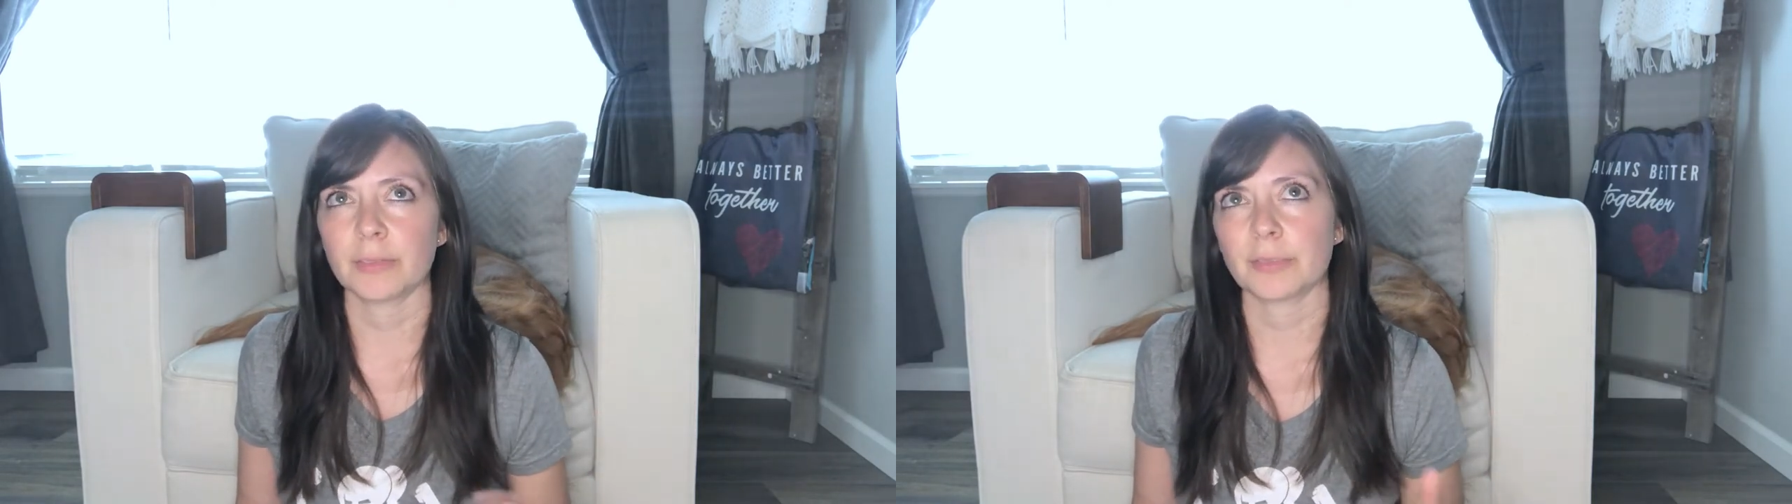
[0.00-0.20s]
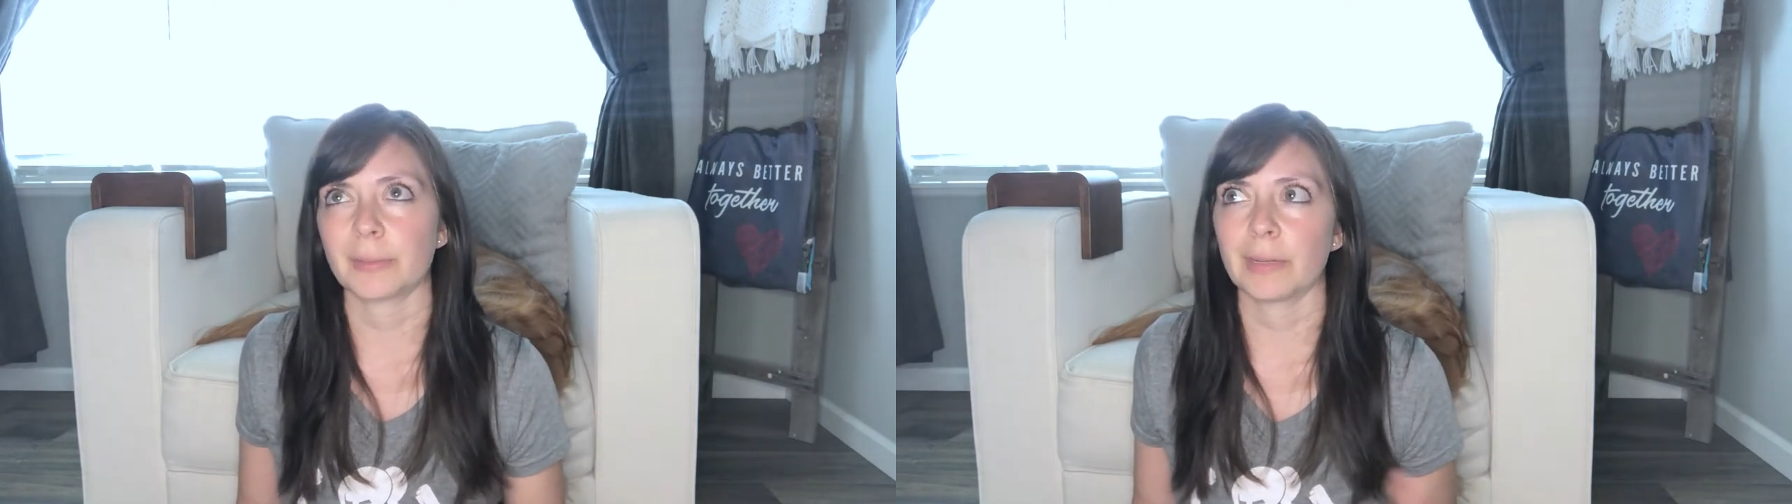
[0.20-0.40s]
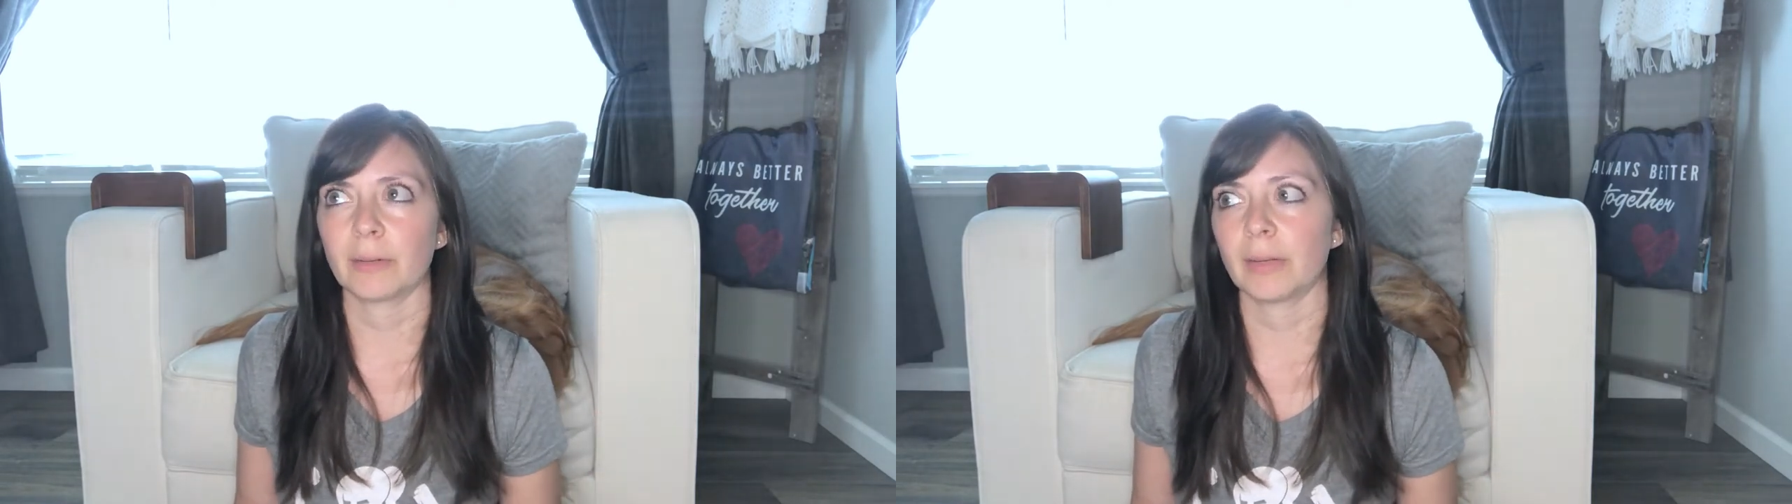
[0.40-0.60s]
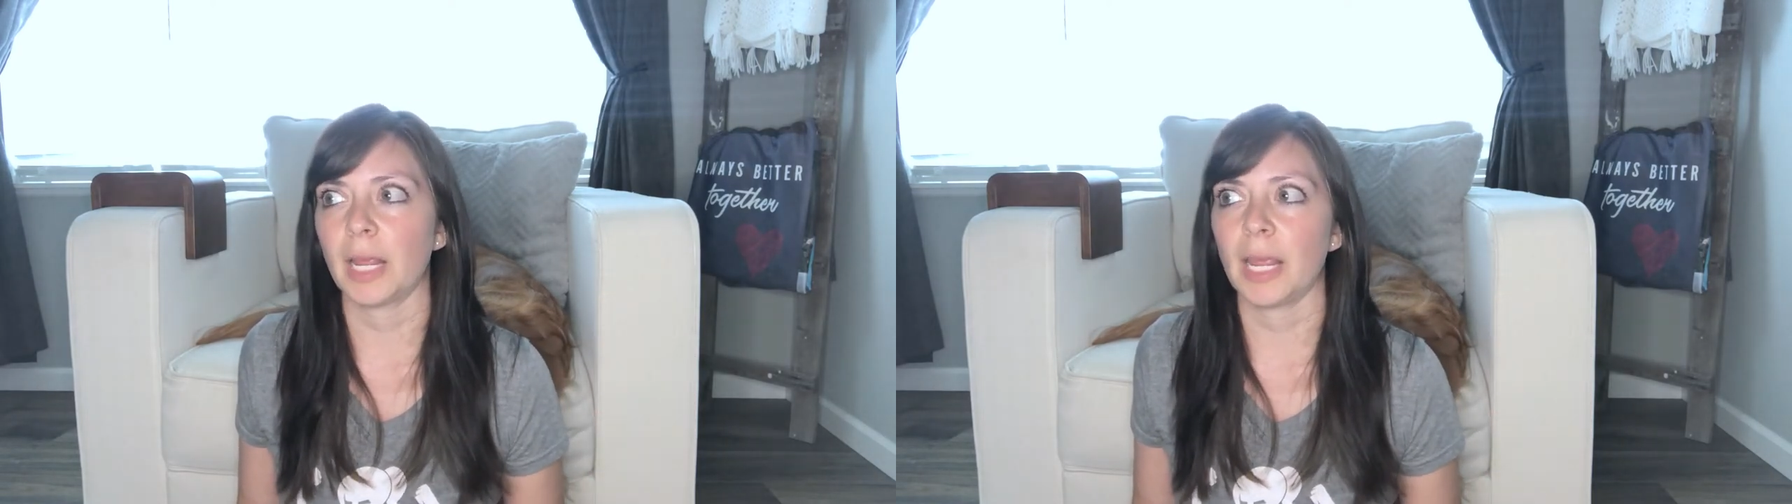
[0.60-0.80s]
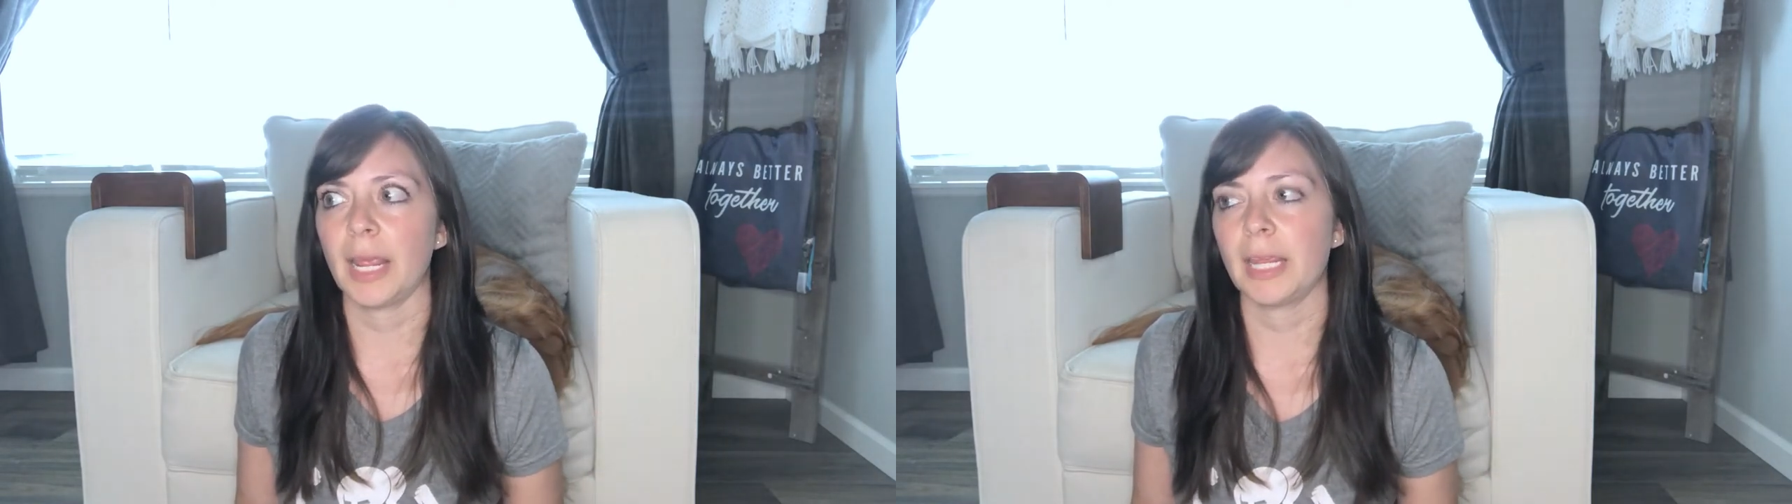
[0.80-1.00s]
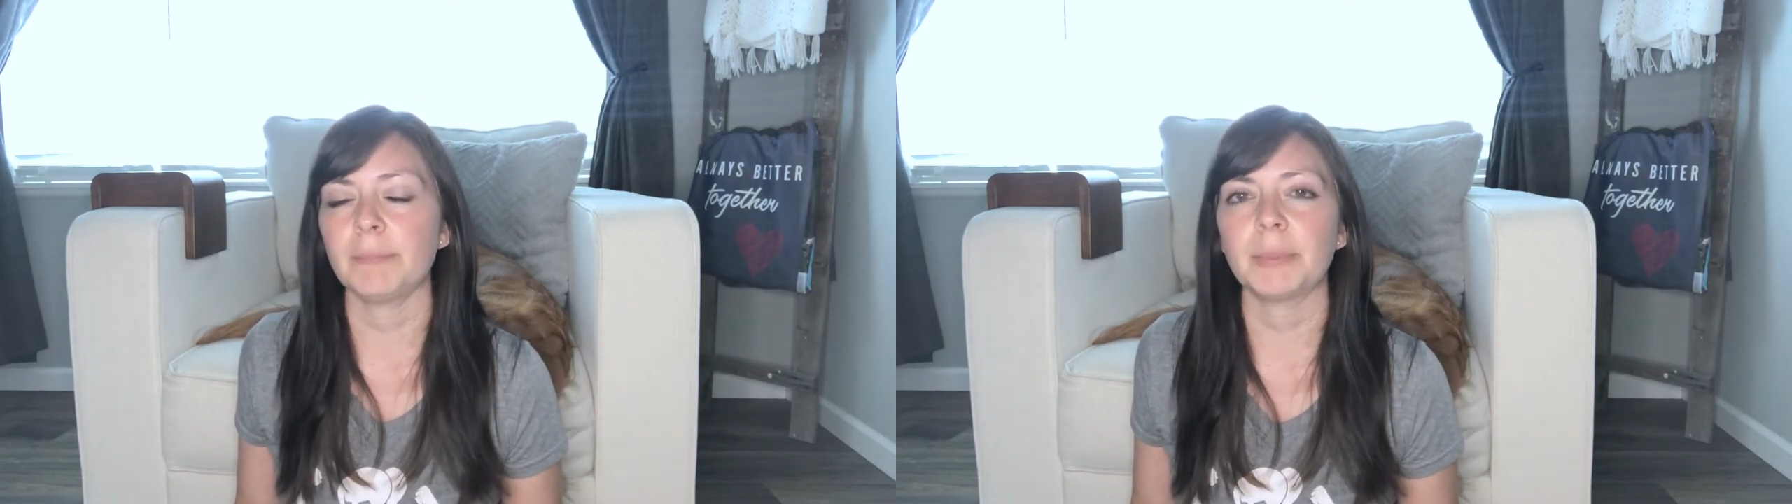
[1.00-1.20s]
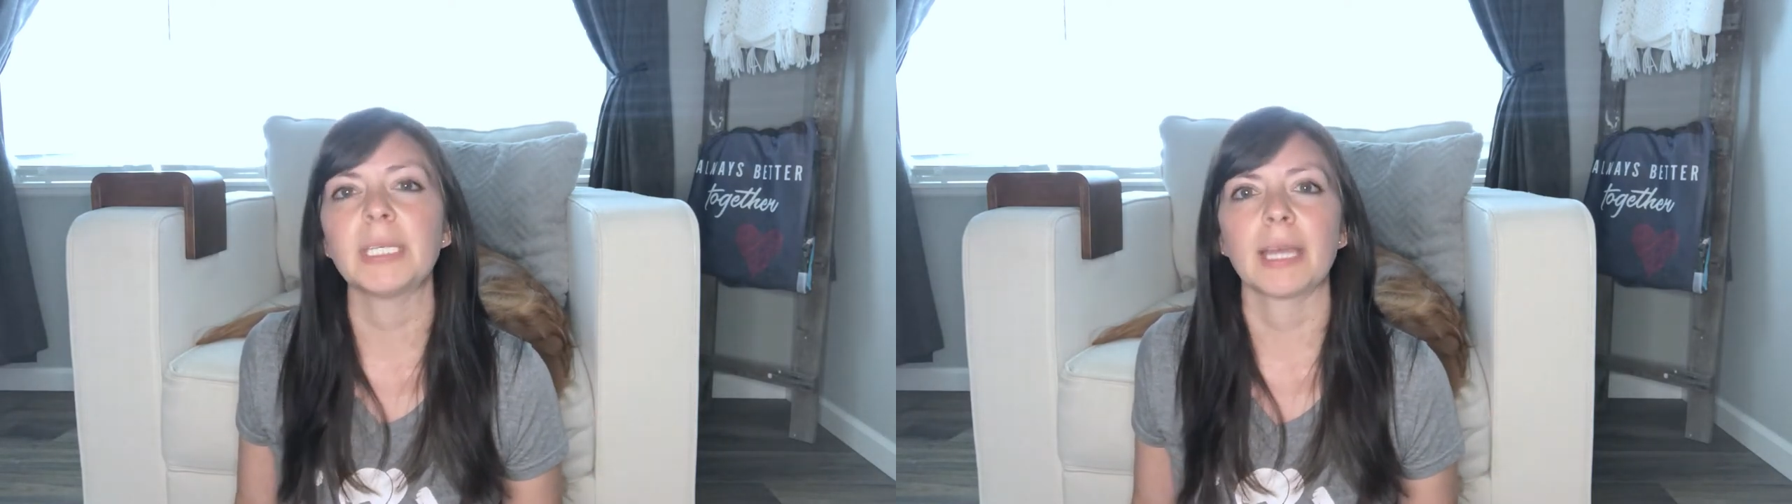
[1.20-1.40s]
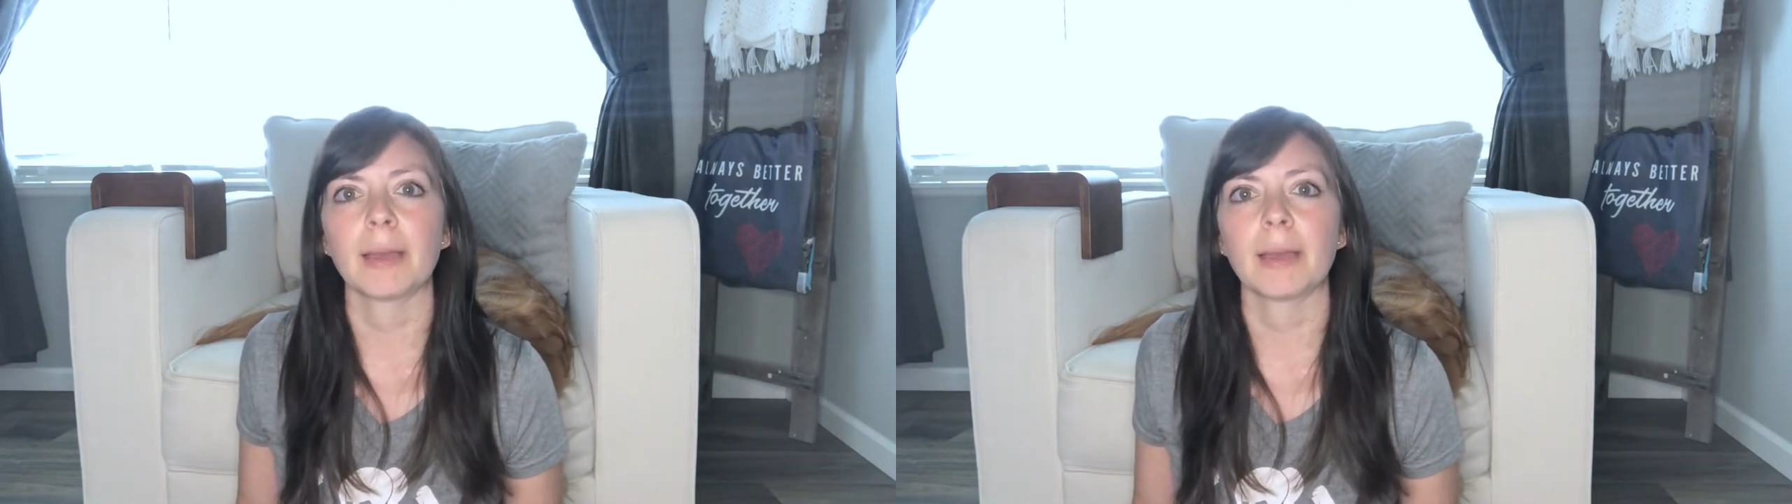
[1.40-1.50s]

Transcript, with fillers: It was around eight P